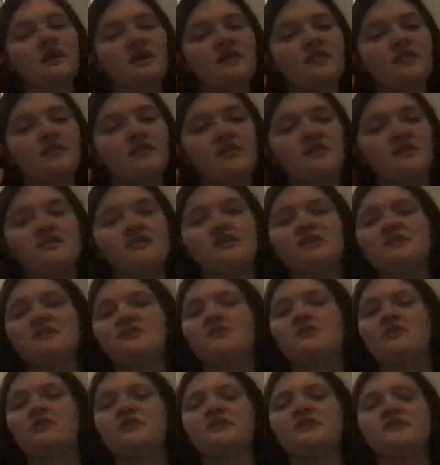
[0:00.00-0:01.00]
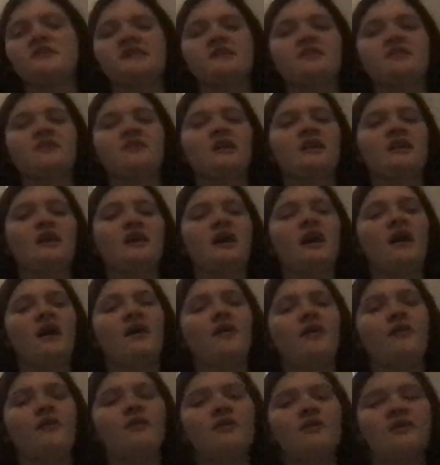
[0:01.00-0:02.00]
I see His glory, sing it right
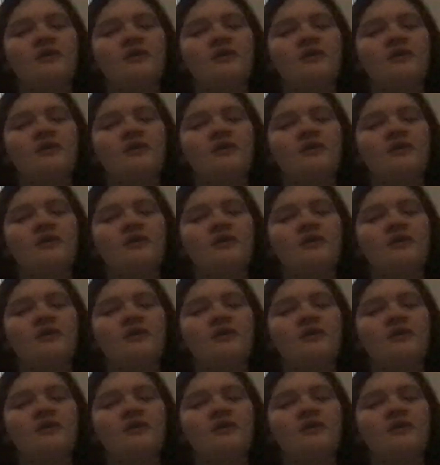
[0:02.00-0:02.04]
now.